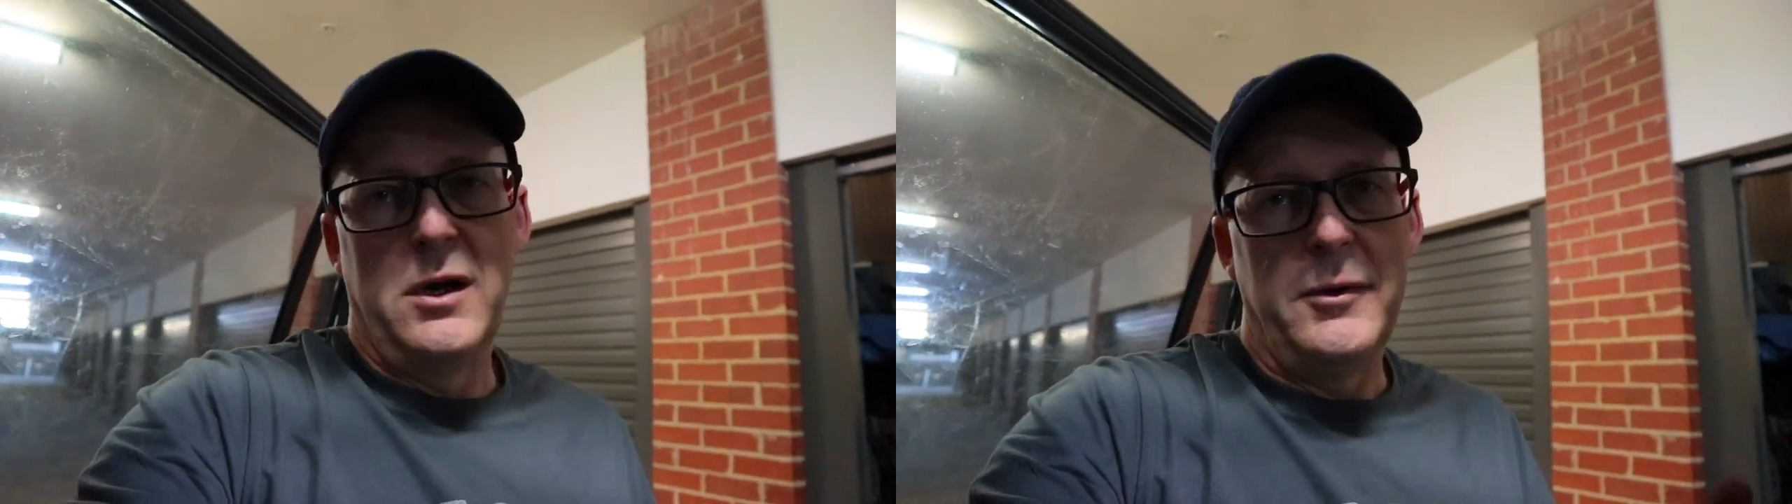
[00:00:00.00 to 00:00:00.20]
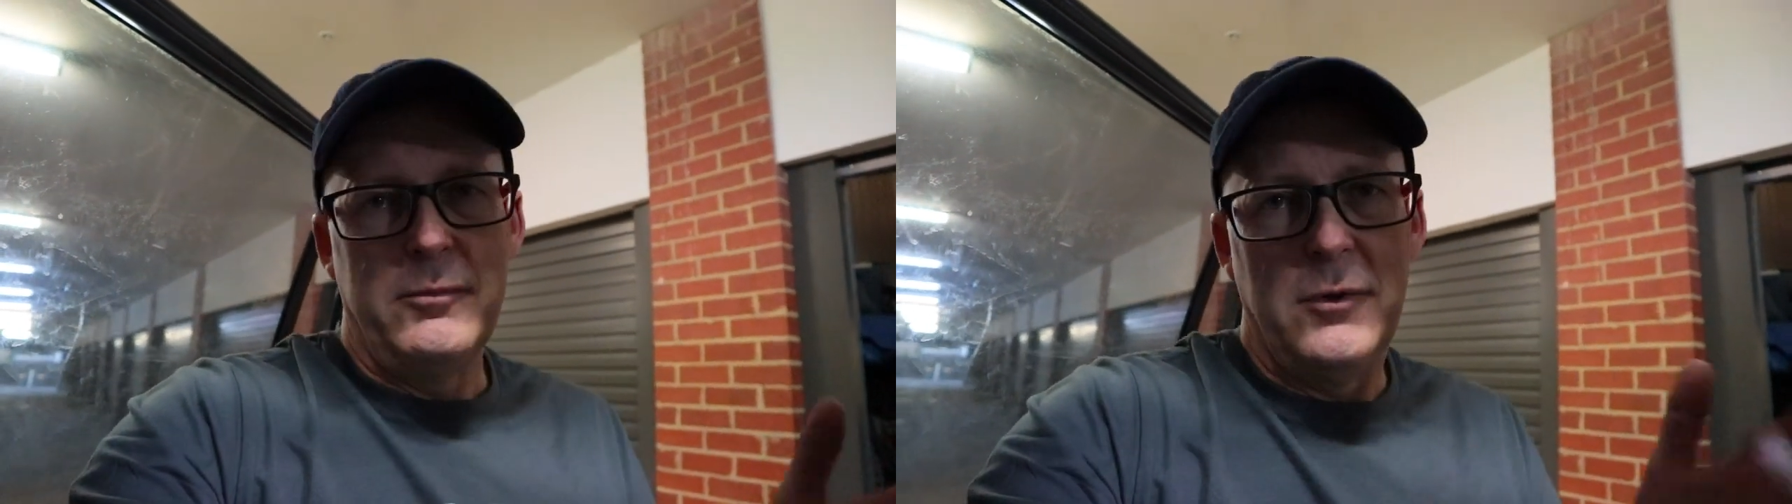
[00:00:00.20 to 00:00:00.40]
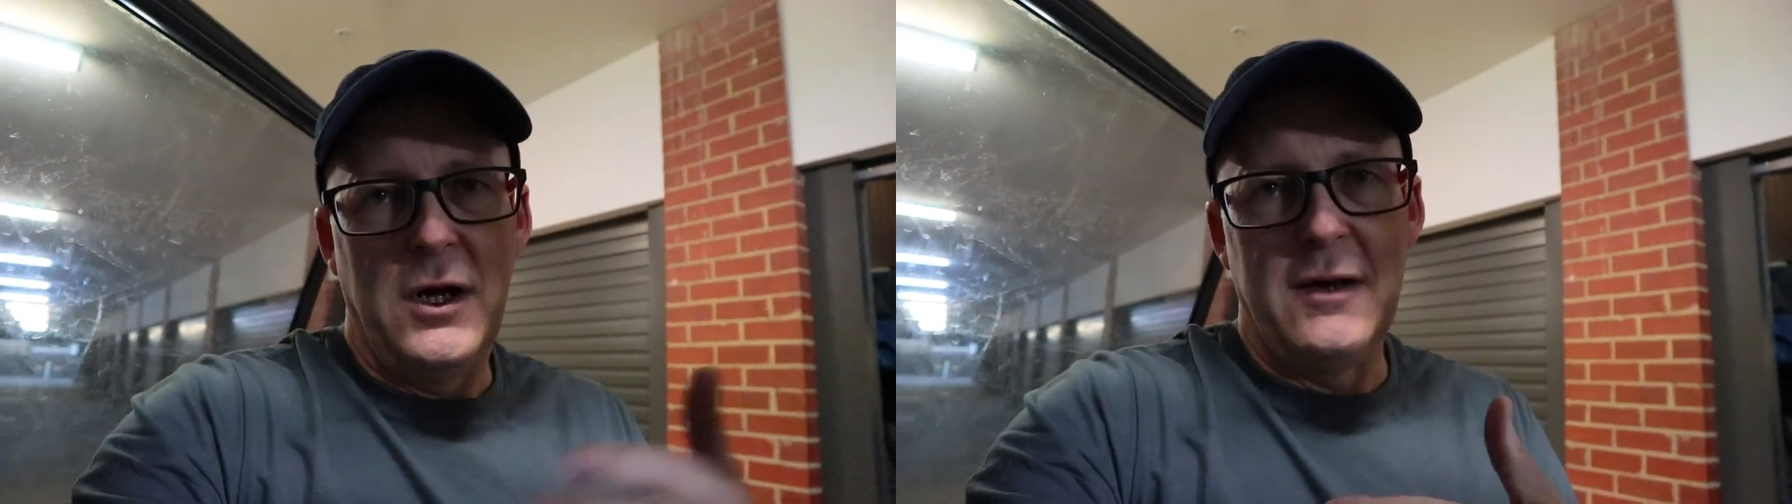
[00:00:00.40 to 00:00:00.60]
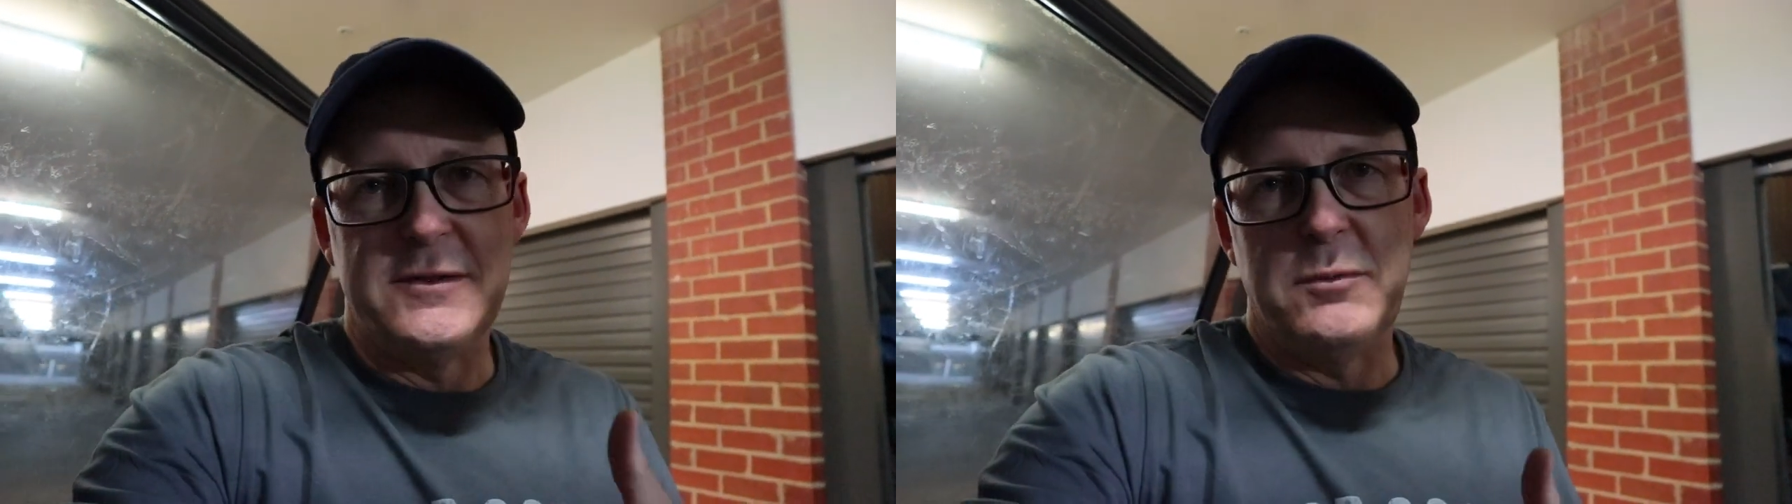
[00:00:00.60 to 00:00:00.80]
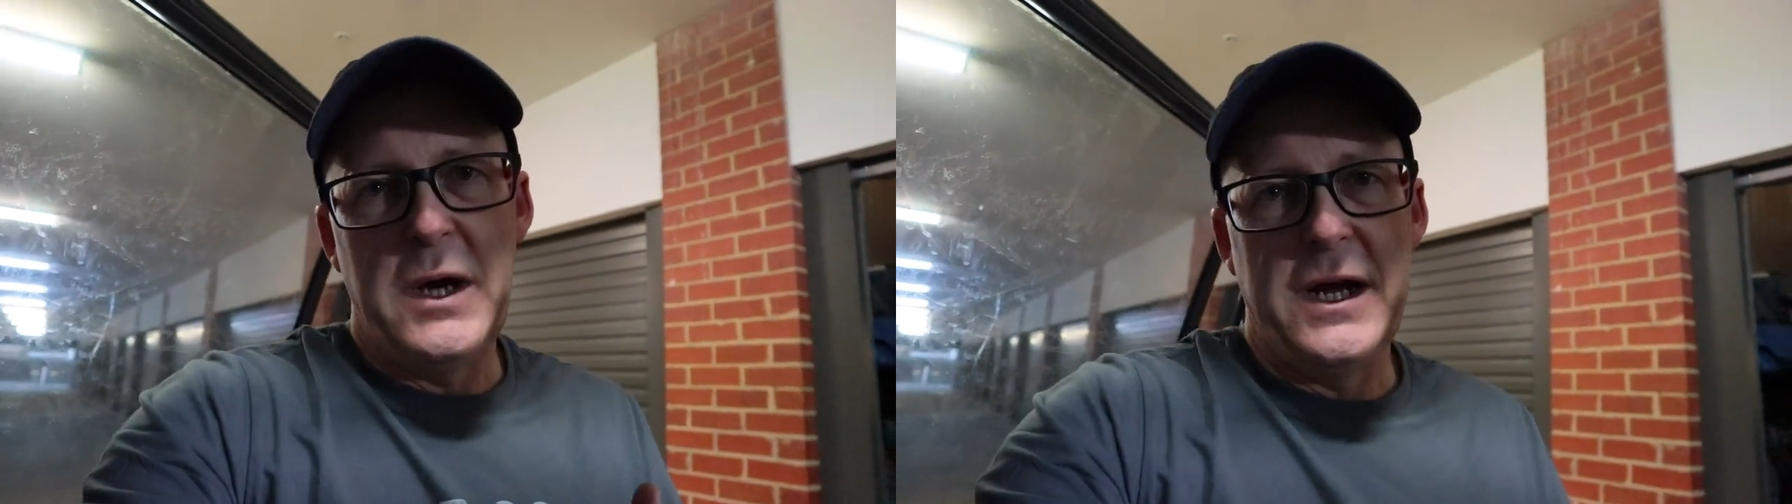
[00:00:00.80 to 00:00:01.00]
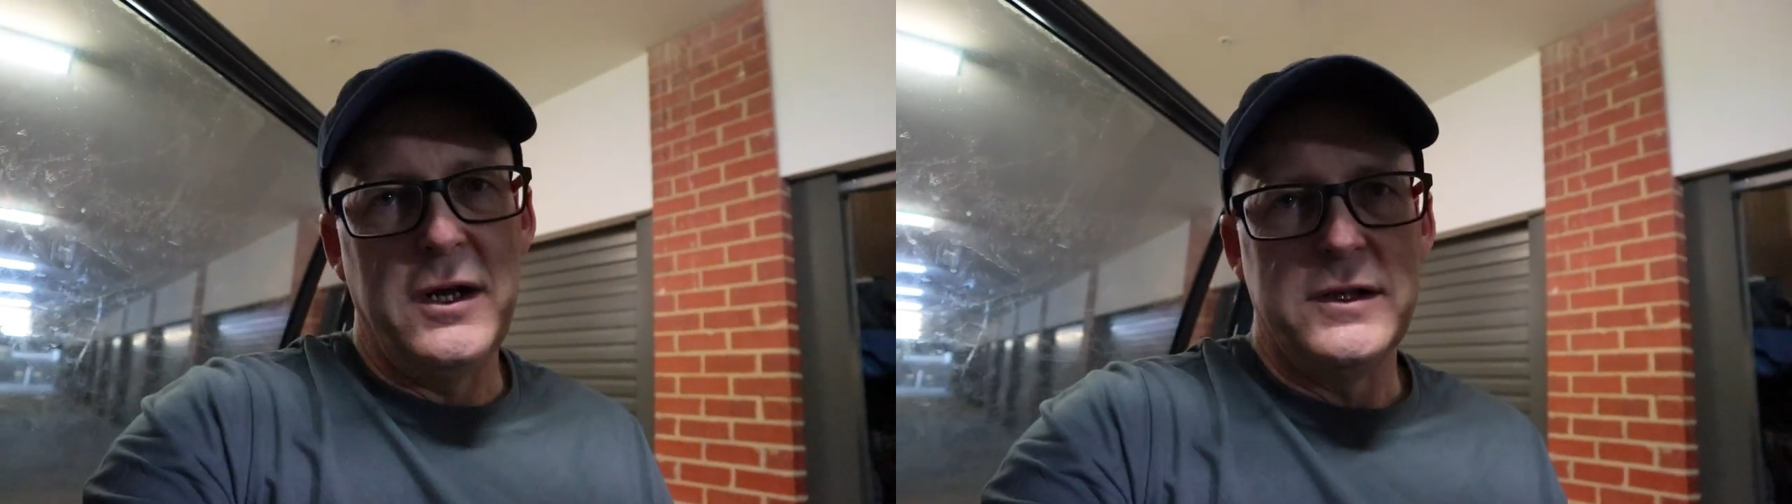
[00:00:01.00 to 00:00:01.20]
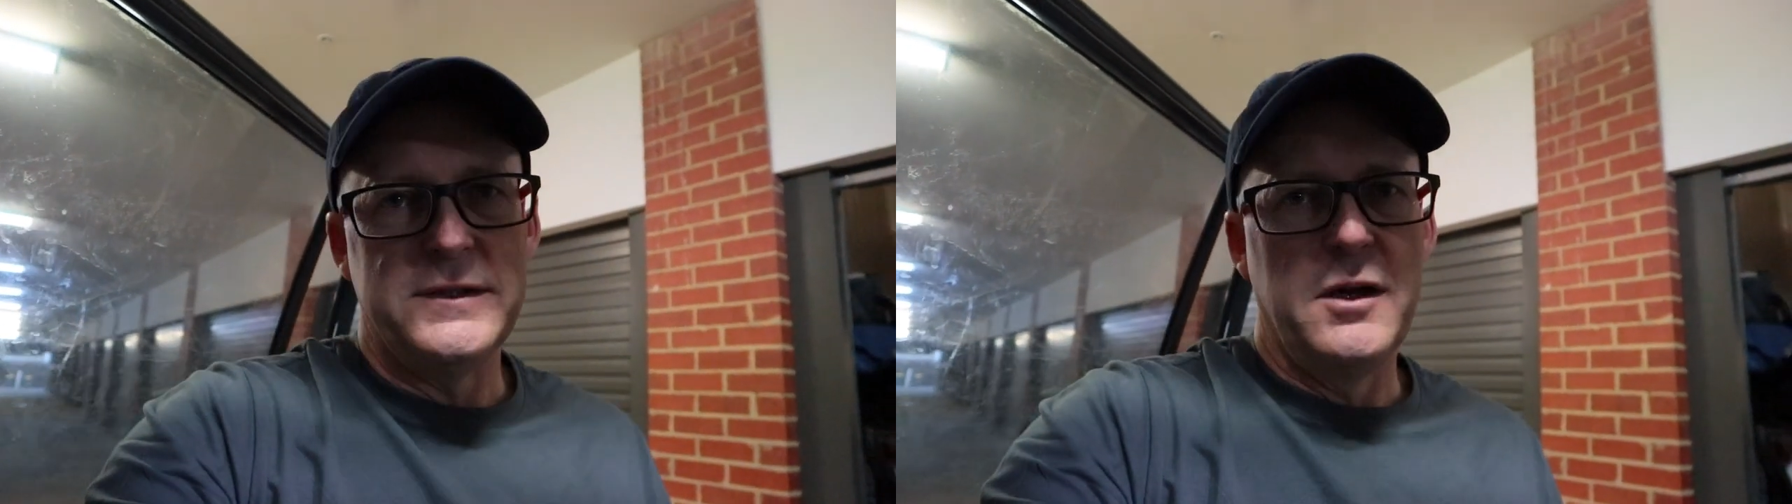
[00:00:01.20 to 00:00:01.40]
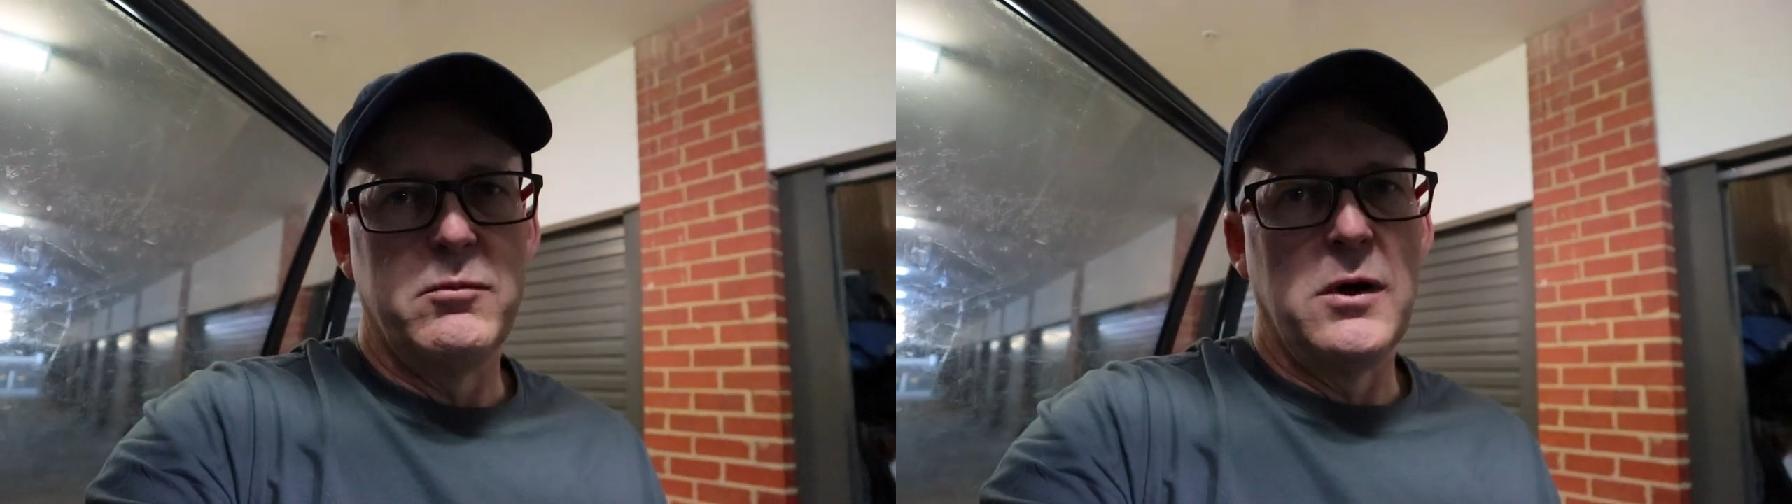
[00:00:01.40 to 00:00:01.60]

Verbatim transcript: I mean, I love swagging it, it's no